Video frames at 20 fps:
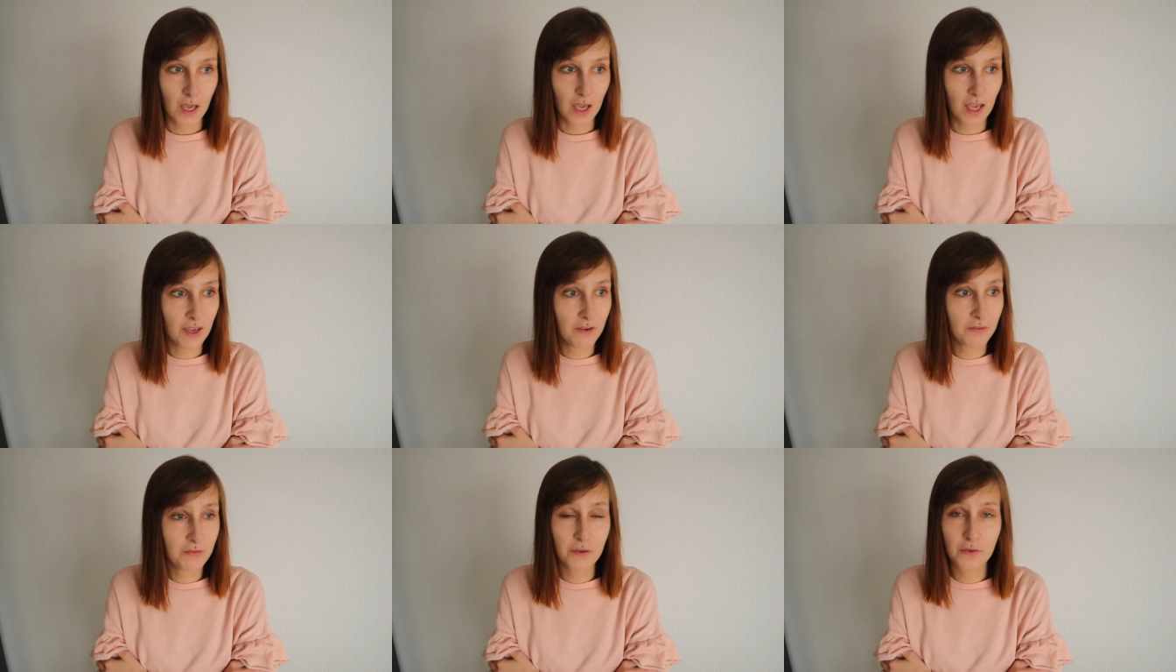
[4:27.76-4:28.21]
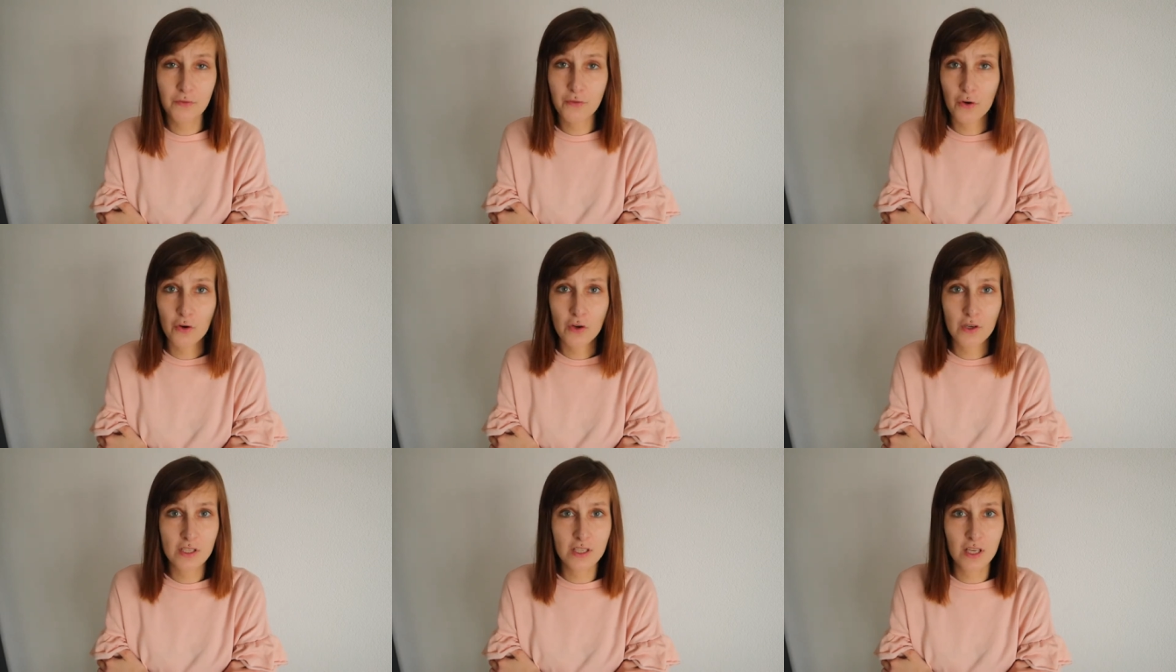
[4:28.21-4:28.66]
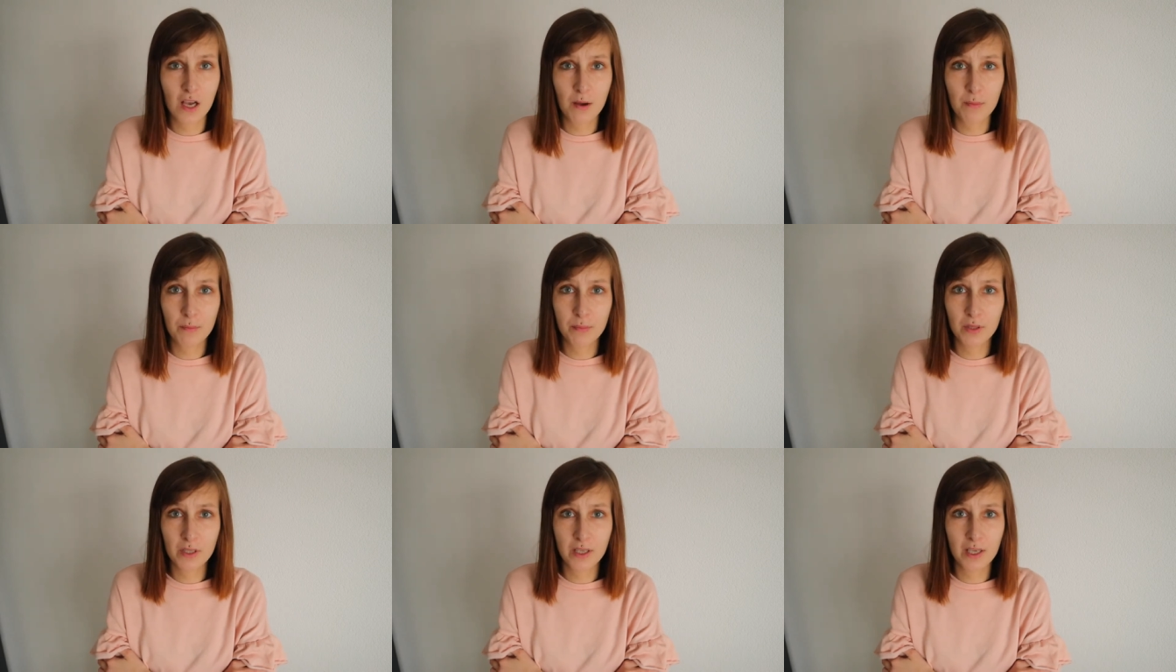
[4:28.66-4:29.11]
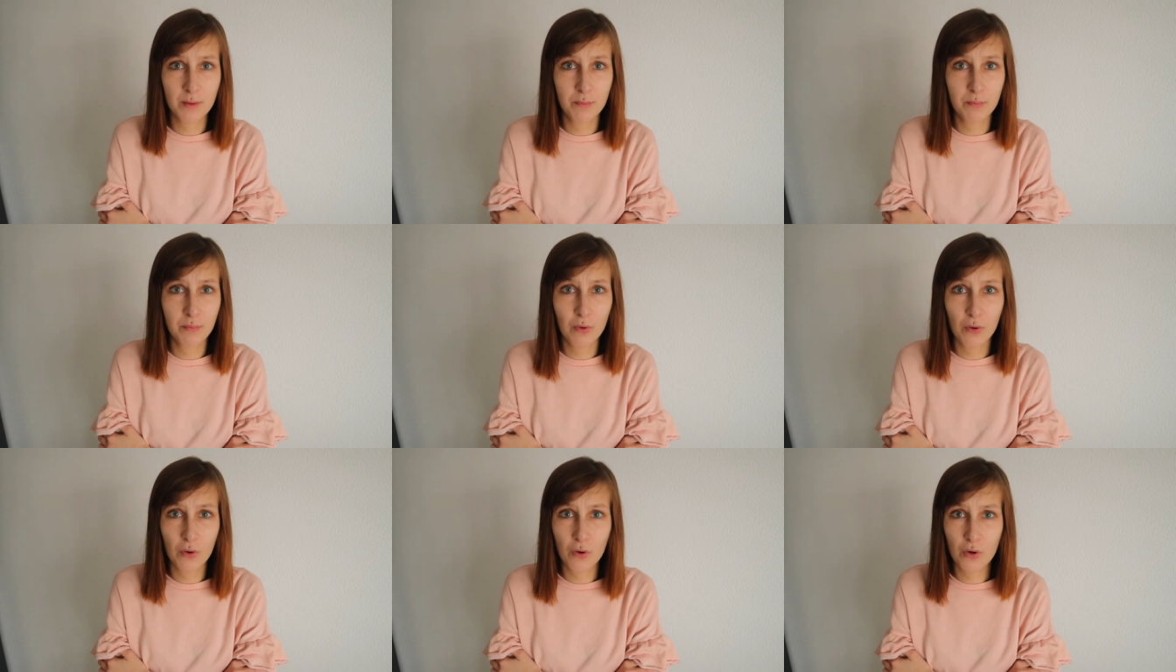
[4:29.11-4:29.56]
If you, for example,
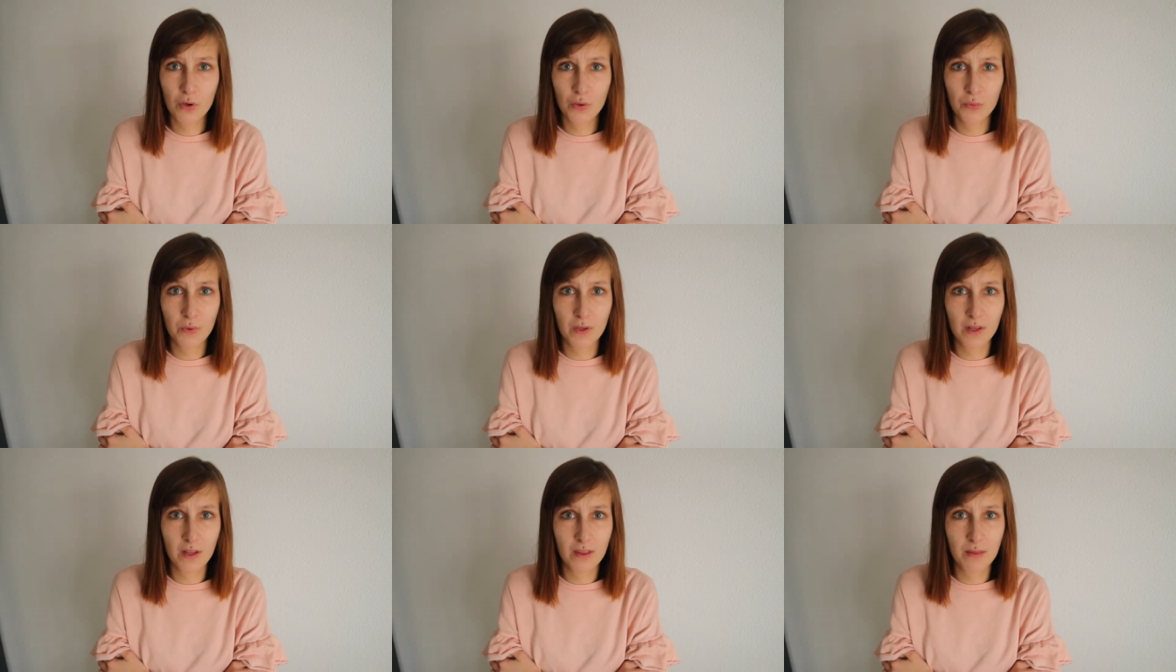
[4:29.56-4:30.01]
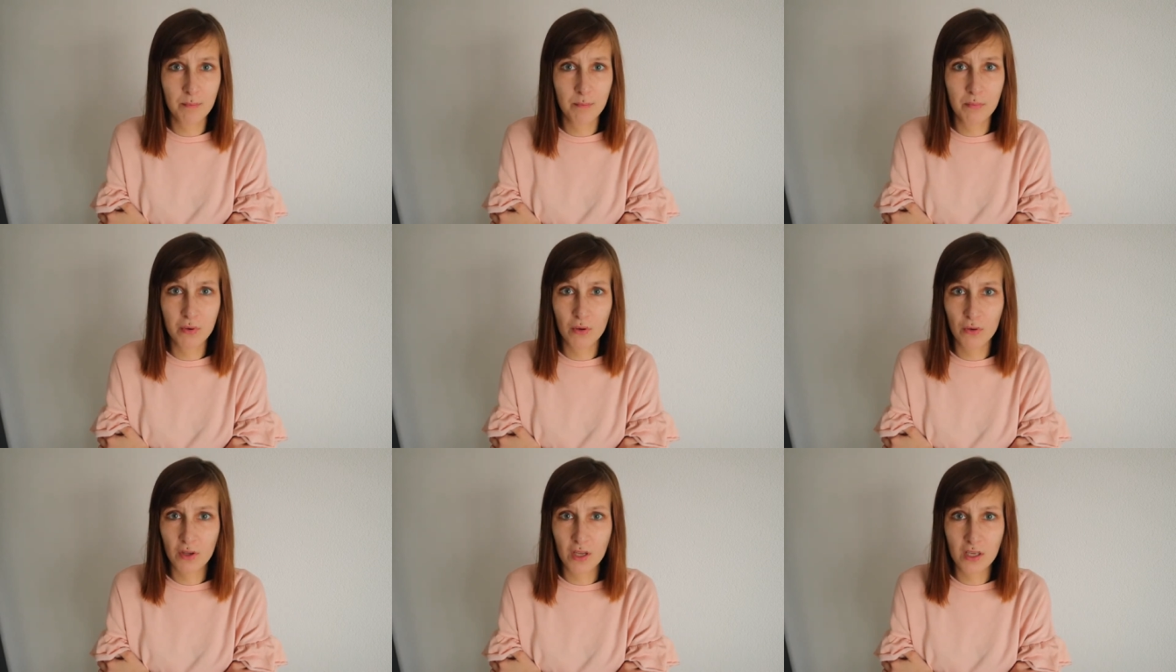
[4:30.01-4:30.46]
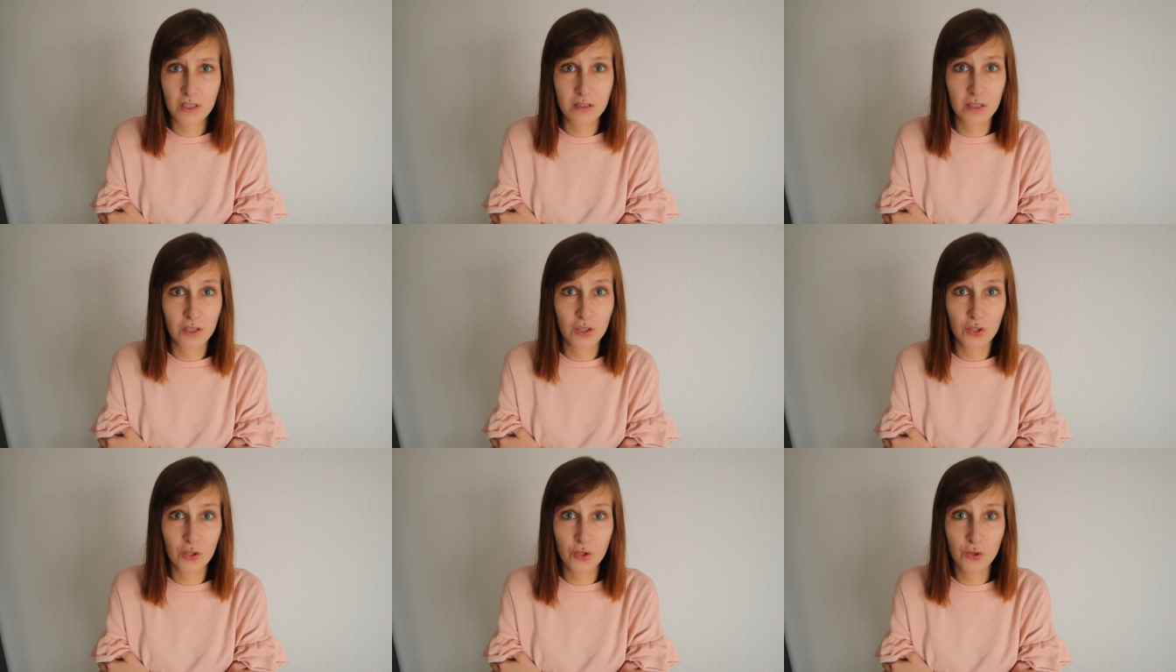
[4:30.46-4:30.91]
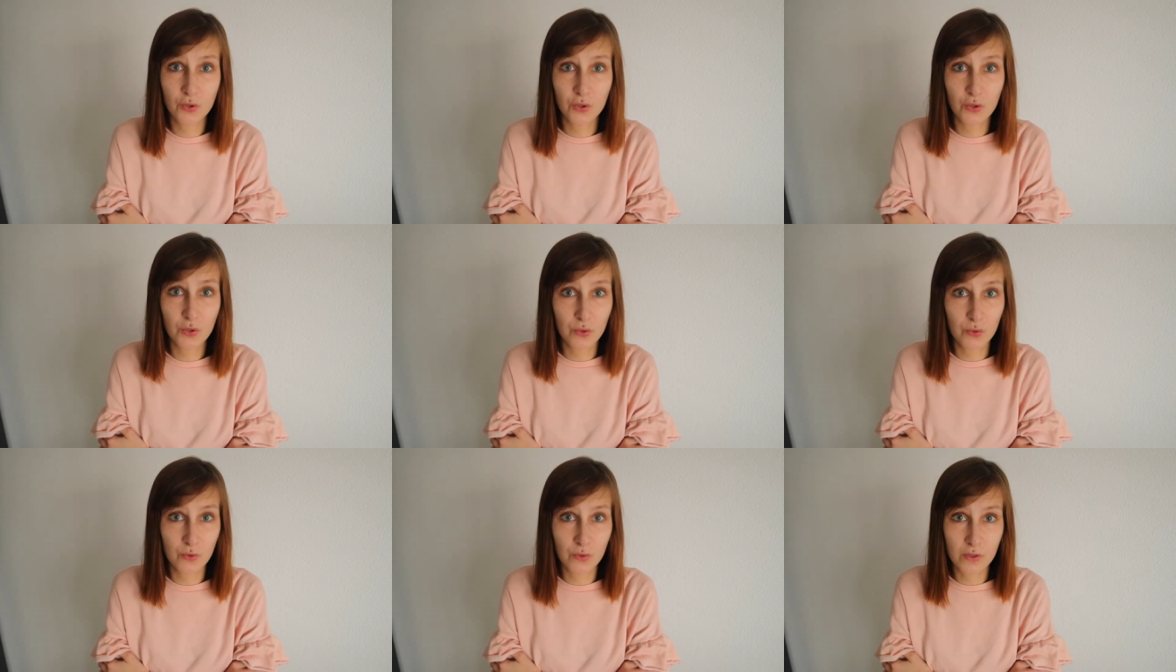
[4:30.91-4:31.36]
get bored with the products that you
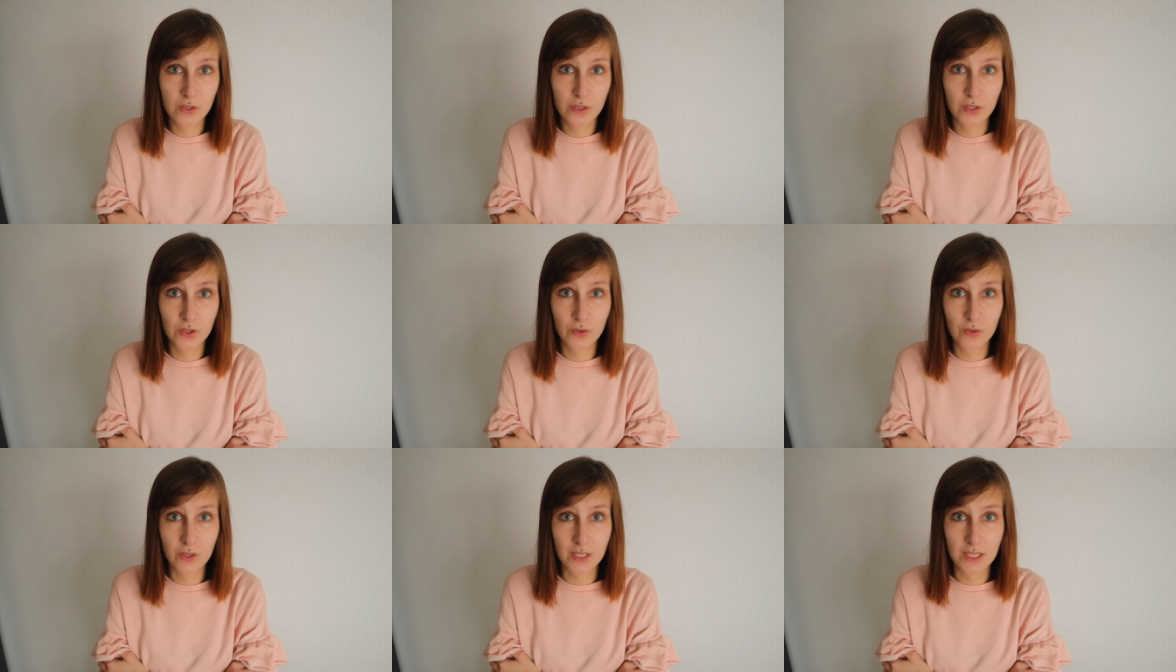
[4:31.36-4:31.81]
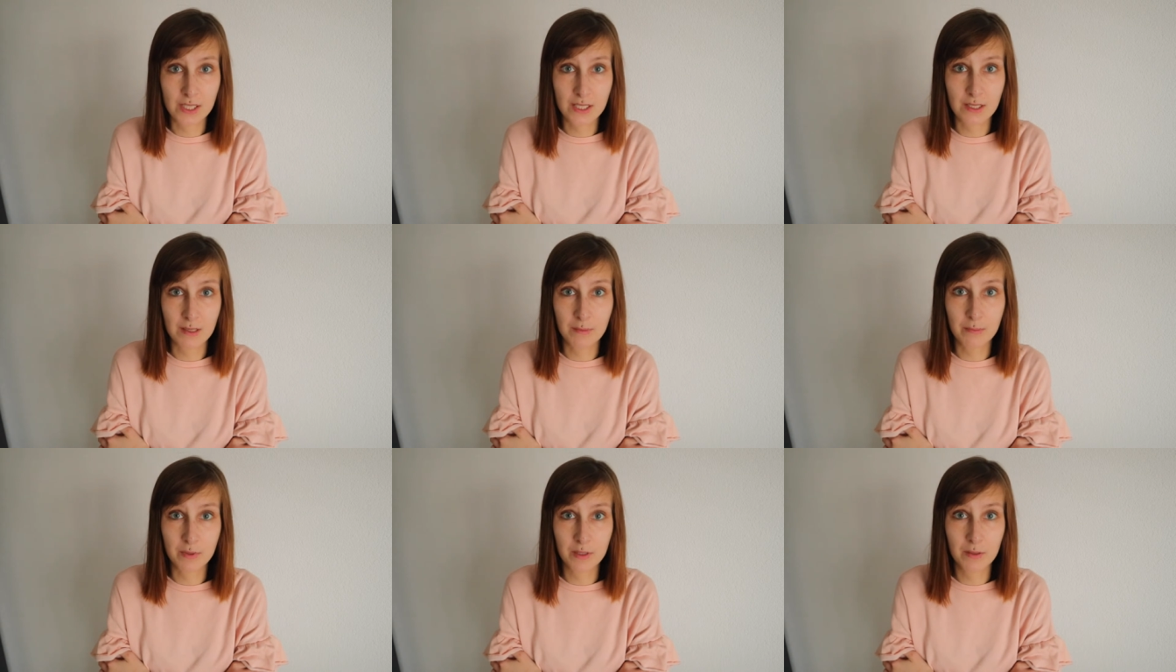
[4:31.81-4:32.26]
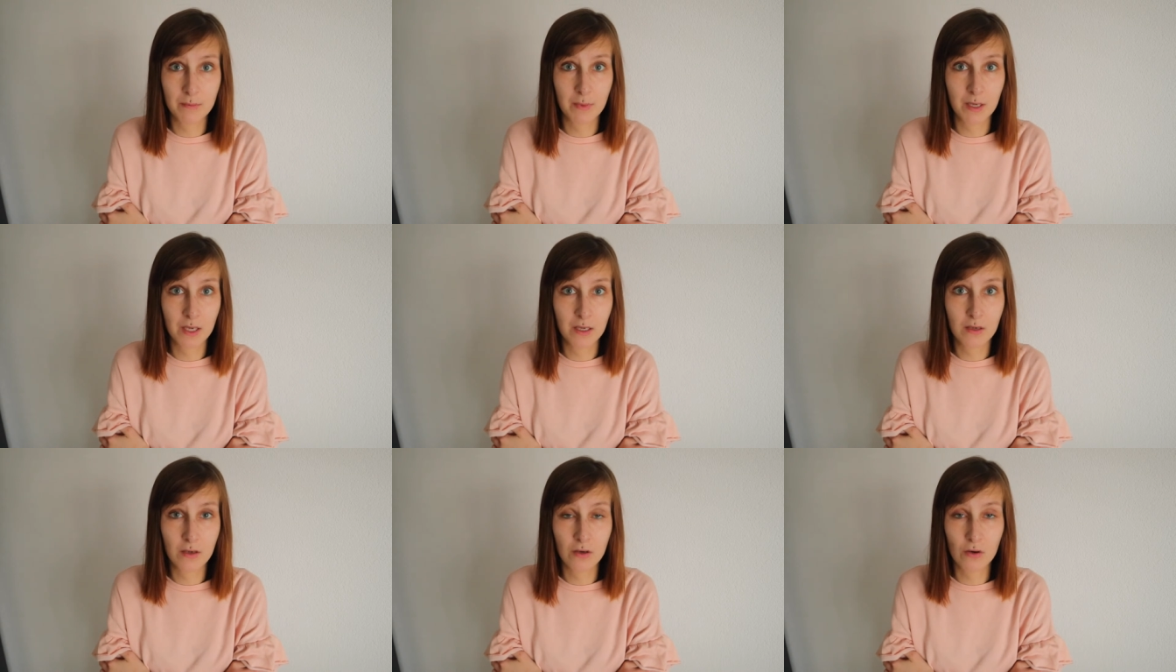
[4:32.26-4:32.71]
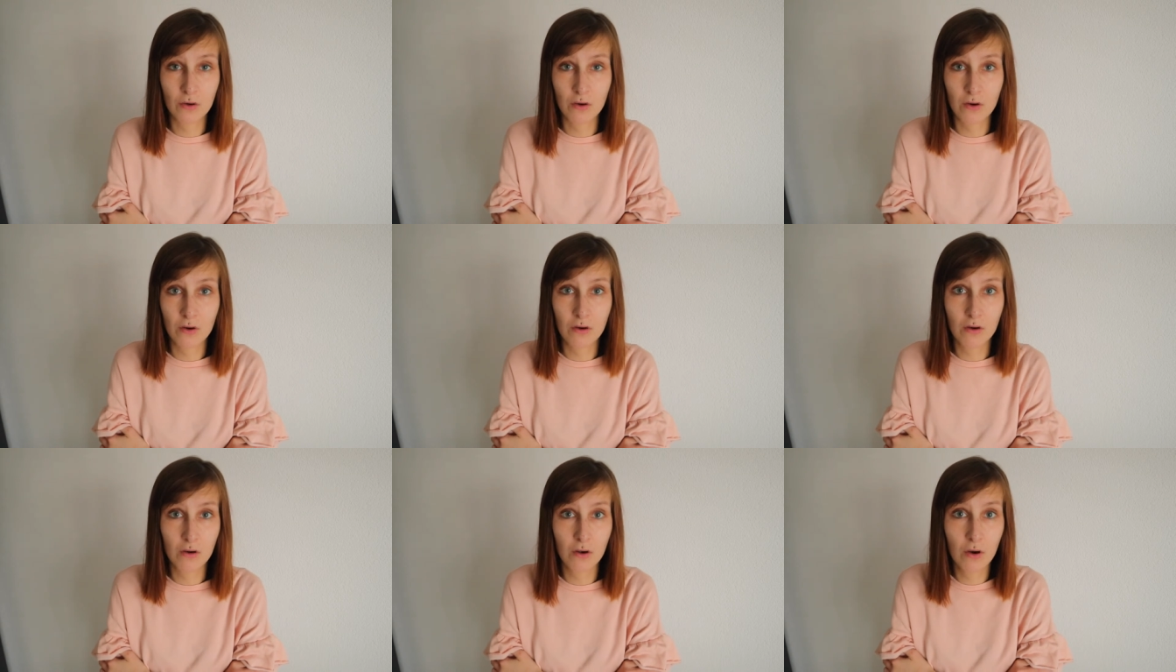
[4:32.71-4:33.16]
use, you can simply make your
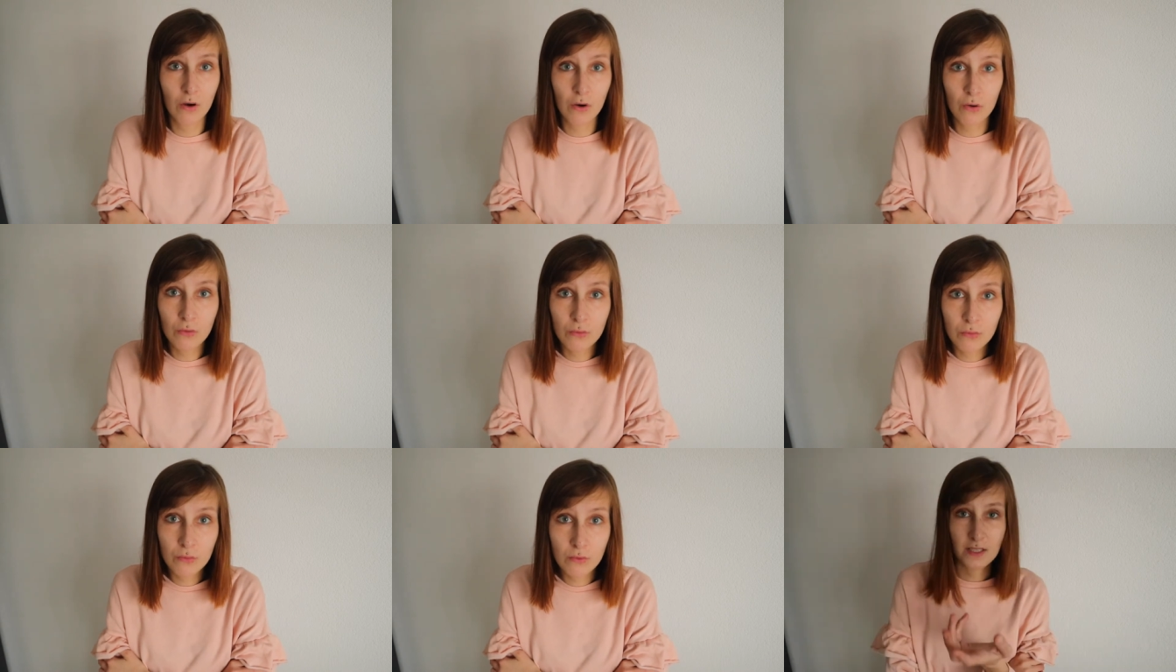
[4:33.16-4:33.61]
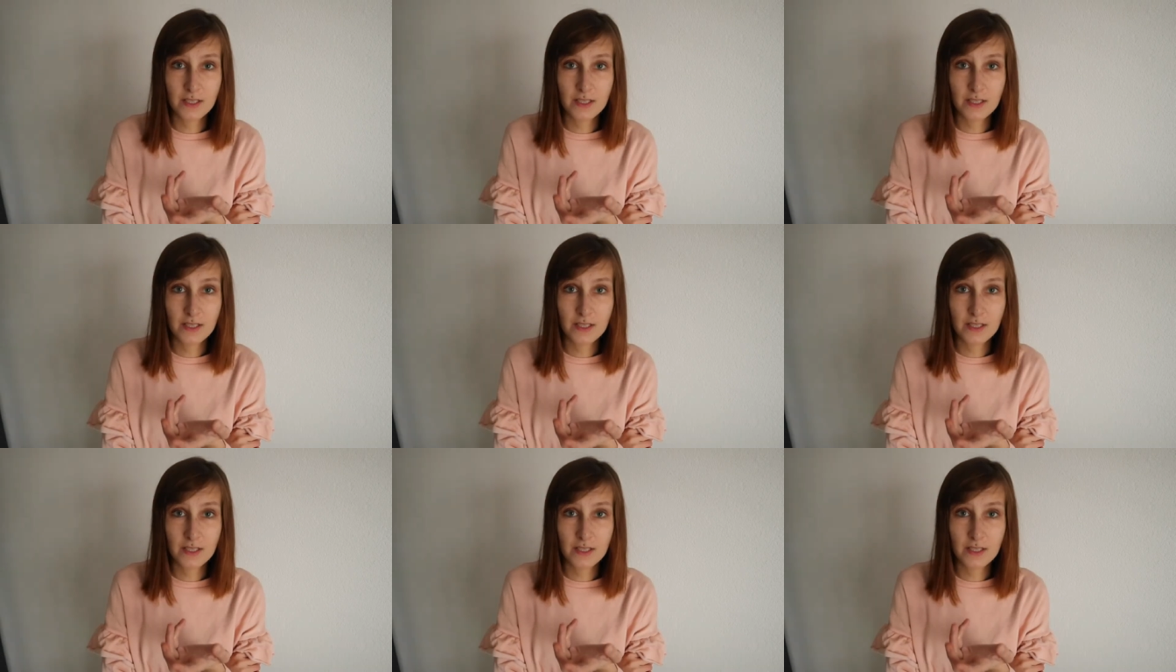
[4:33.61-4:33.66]
own.